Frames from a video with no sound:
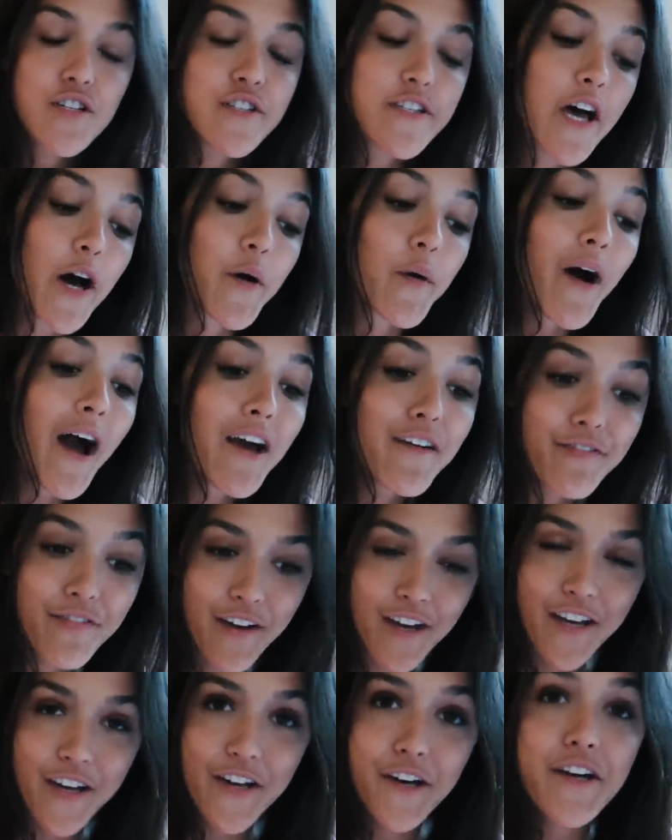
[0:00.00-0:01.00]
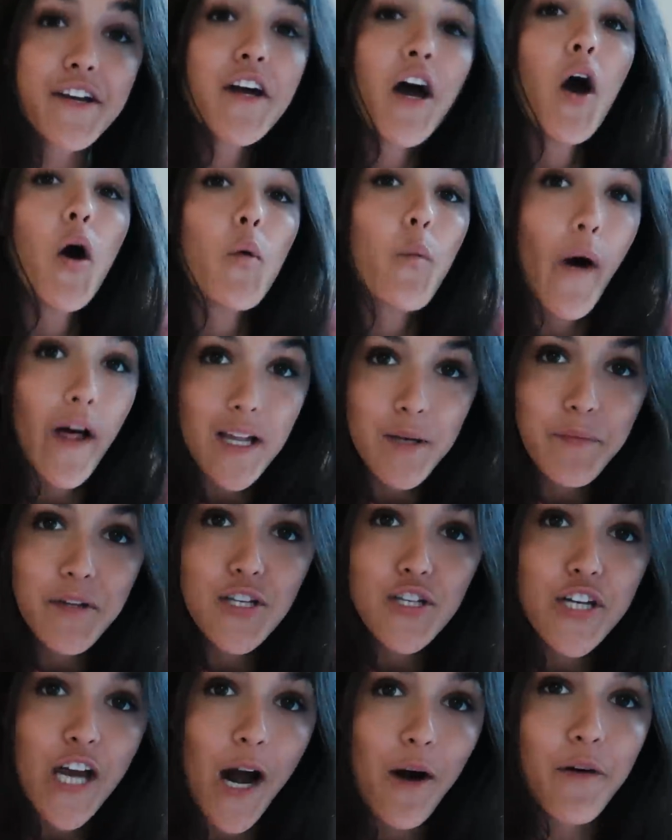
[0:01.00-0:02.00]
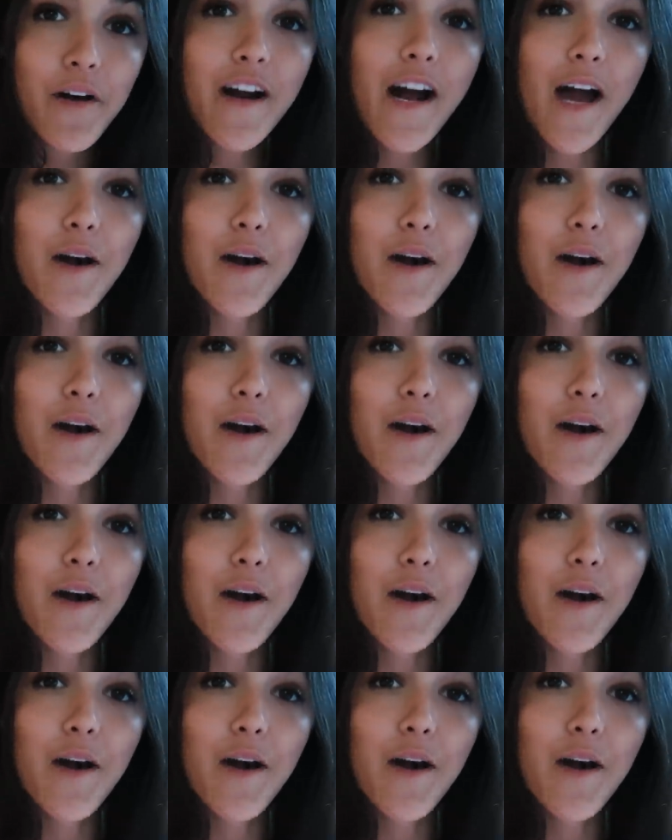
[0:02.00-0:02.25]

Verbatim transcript: So I figured while I'm in the shower,